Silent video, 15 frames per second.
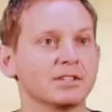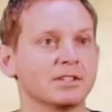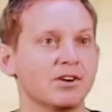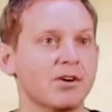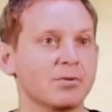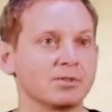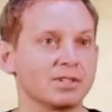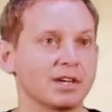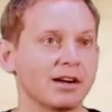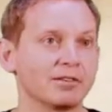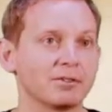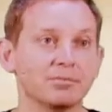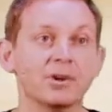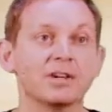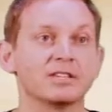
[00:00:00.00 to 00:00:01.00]
And I always
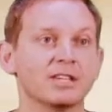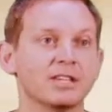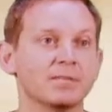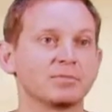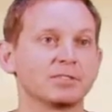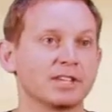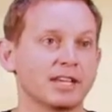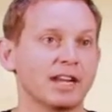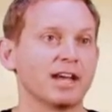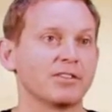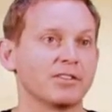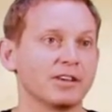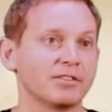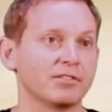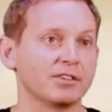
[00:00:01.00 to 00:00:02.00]
encourage my teams to get out
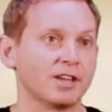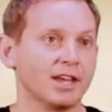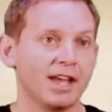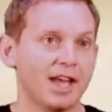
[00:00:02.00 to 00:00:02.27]
there and,